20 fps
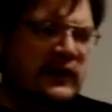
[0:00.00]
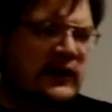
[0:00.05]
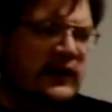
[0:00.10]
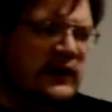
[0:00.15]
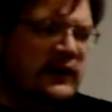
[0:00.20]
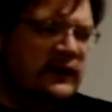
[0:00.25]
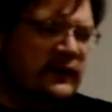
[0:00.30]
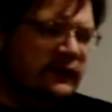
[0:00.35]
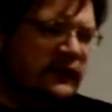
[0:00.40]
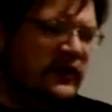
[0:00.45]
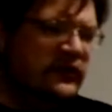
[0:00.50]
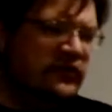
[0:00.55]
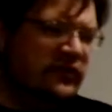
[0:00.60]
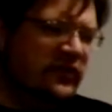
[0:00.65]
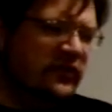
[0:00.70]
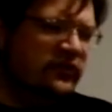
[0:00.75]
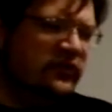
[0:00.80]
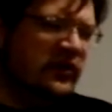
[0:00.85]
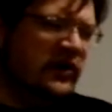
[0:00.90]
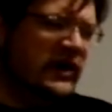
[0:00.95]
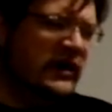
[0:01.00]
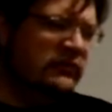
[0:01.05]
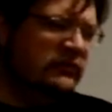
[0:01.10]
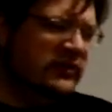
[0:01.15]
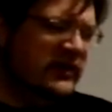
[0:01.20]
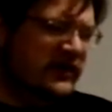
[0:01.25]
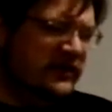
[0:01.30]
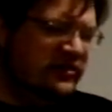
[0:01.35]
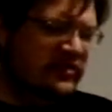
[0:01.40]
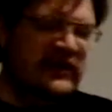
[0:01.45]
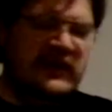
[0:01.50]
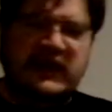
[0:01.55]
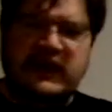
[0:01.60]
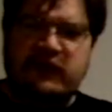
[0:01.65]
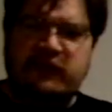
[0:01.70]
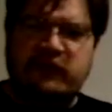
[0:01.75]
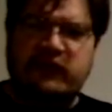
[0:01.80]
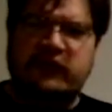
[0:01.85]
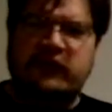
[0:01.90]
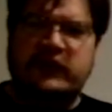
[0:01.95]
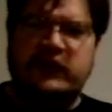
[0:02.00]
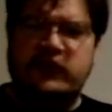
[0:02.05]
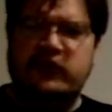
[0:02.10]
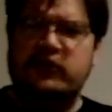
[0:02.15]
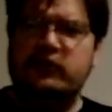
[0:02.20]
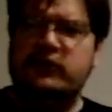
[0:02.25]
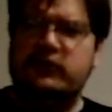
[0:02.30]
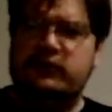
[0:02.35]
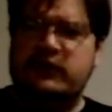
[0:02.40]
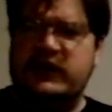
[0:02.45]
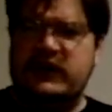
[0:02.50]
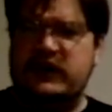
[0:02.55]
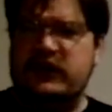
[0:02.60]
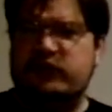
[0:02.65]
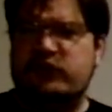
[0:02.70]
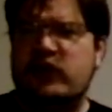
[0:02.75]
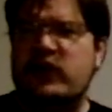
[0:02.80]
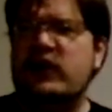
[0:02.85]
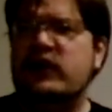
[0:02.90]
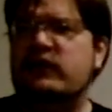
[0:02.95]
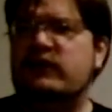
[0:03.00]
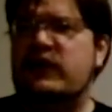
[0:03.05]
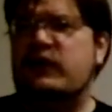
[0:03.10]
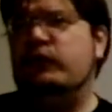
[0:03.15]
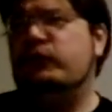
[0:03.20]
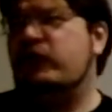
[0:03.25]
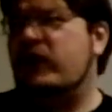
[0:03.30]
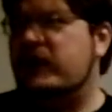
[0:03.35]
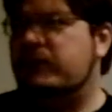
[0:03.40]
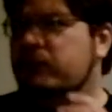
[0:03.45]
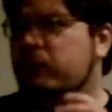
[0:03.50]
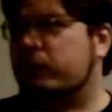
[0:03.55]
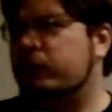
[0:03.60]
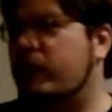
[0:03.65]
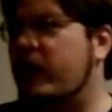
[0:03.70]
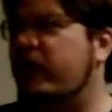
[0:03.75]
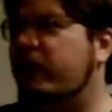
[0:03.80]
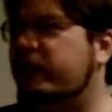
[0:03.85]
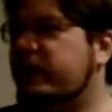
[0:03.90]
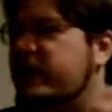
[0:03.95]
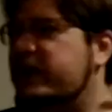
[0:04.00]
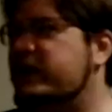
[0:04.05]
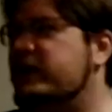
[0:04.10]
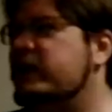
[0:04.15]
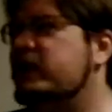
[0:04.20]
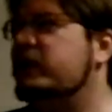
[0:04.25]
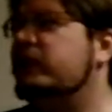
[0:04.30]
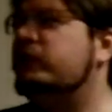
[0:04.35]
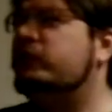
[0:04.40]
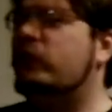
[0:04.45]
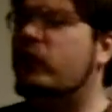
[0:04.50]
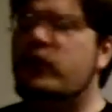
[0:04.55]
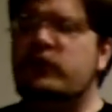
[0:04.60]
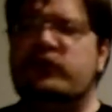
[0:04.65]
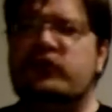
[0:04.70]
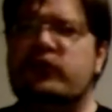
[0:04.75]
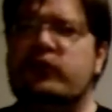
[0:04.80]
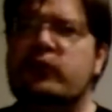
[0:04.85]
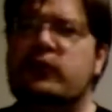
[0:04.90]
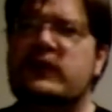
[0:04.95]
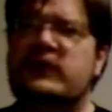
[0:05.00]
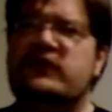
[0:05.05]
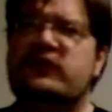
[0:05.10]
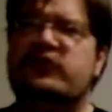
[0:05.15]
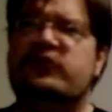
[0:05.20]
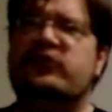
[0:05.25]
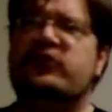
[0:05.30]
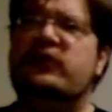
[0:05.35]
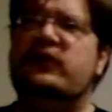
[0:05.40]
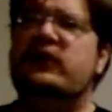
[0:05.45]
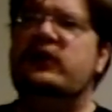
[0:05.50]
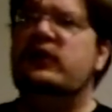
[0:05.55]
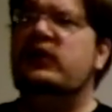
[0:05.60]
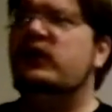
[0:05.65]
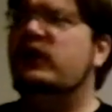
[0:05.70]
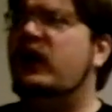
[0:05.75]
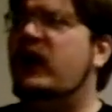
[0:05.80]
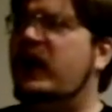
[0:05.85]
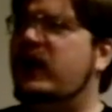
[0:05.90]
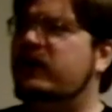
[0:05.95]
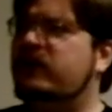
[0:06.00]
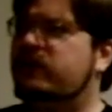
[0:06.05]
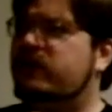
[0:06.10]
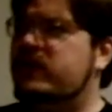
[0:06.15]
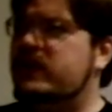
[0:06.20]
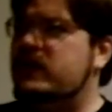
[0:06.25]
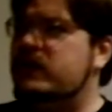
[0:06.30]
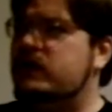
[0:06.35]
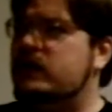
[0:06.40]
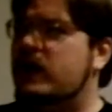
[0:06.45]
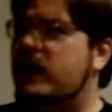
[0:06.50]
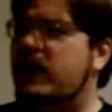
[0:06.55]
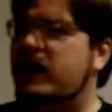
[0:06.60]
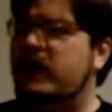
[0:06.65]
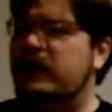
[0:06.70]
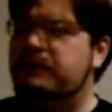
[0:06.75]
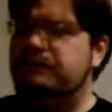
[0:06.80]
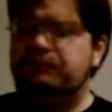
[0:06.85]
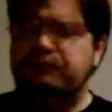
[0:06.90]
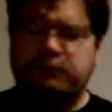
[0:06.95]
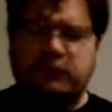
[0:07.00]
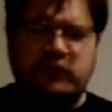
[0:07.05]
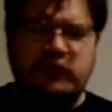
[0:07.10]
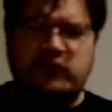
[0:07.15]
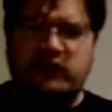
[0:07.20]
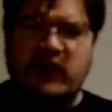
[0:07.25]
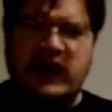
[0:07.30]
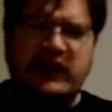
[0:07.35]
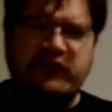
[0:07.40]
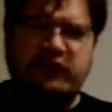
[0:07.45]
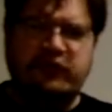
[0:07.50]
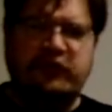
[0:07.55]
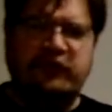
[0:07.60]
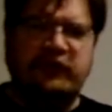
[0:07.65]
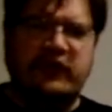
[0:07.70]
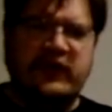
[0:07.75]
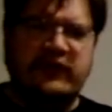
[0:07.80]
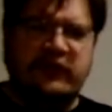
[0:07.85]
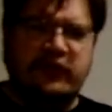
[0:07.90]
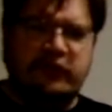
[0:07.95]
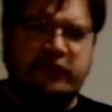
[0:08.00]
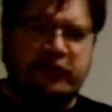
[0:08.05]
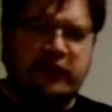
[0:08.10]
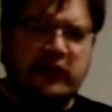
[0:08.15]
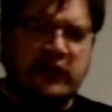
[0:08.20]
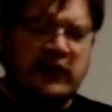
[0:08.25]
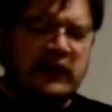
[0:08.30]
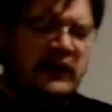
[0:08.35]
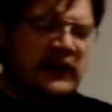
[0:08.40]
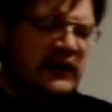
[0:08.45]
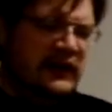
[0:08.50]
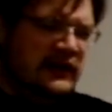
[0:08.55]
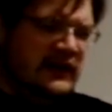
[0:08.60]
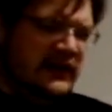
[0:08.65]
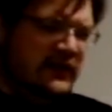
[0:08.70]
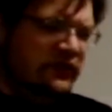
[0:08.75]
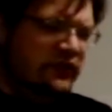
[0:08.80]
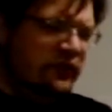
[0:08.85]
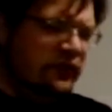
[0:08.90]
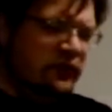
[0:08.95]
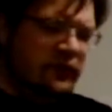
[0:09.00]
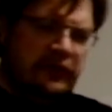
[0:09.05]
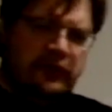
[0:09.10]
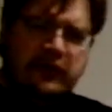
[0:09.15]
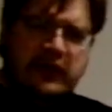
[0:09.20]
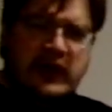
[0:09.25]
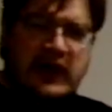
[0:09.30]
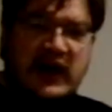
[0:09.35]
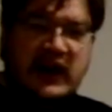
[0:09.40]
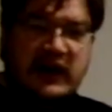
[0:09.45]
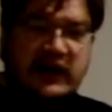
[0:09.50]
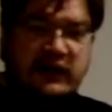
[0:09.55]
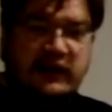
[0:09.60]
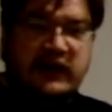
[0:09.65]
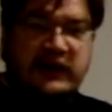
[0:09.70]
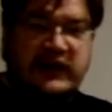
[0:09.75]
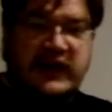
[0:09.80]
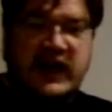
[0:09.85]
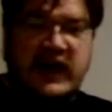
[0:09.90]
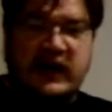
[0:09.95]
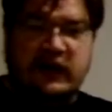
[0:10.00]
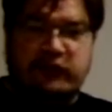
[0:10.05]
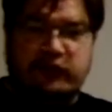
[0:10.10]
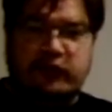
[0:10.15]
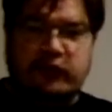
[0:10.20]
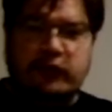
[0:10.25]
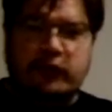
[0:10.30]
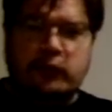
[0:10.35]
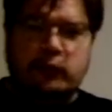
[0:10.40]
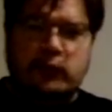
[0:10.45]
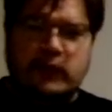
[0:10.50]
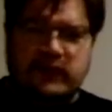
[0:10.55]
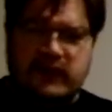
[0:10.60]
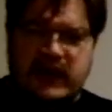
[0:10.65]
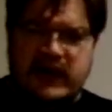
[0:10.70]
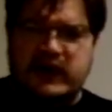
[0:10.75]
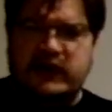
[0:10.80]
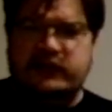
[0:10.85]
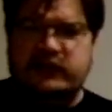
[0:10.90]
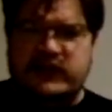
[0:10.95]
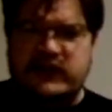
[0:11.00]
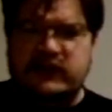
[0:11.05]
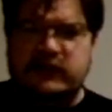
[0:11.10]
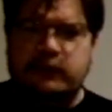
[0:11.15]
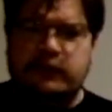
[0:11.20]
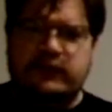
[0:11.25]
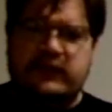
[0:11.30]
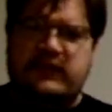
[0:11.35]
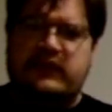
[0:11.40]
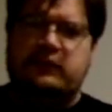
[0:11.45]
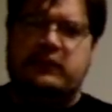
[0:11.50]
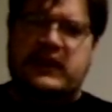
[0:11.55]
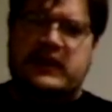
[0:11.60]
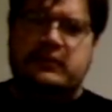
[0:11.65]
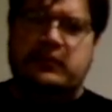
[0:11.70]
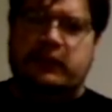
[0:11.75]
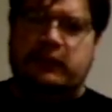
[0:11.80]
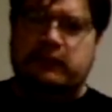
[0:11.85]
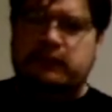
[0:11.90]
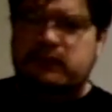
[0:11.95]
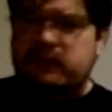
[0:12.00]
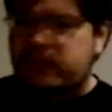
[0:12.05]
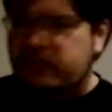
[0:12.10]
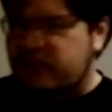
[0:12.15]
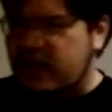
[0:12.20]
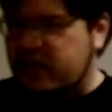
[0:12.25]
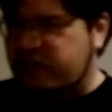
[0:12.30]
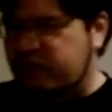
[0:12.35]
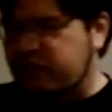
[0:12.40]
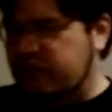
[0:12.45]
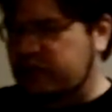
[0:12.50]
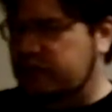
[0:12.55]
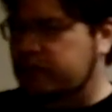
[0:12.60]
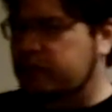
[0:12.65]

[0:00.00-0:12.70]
The rest of the time, they're thinking, feeling human beings. They will take morality, consequence, and the lives of others into account when they are dealing with other people. That's it.